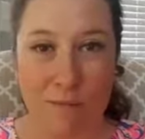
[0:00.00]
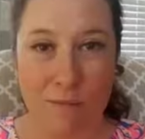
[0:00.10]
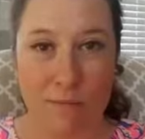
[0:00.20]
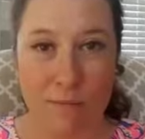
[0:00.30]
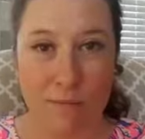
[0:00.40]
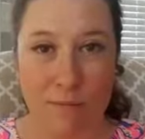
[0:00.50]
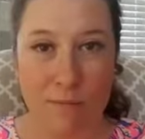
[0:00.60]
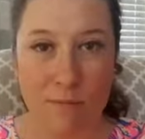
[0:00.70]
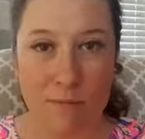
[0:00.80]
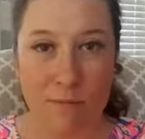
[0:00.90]

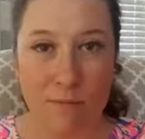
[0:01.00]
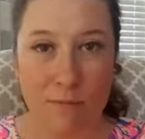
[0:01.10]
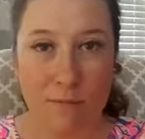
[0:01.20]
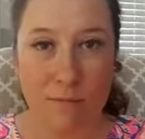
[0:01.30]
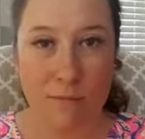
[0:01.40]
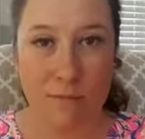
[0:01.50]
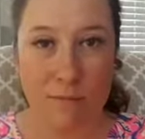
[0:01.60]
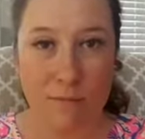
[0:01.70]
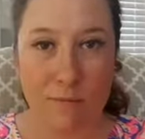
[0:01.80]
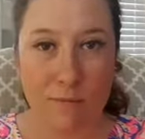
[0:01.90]

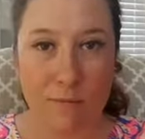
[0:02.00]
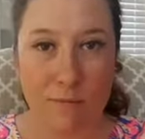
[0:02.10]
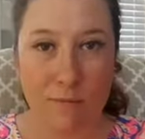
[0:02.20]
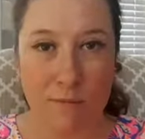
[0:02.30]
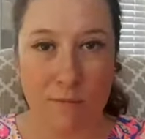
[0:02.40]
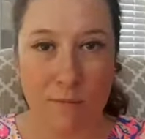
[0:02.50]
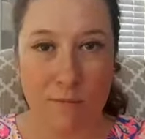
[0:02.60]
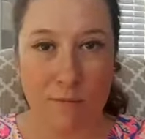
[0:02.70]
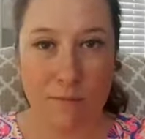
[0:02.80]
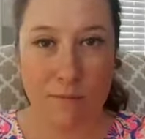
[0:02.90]
(silence)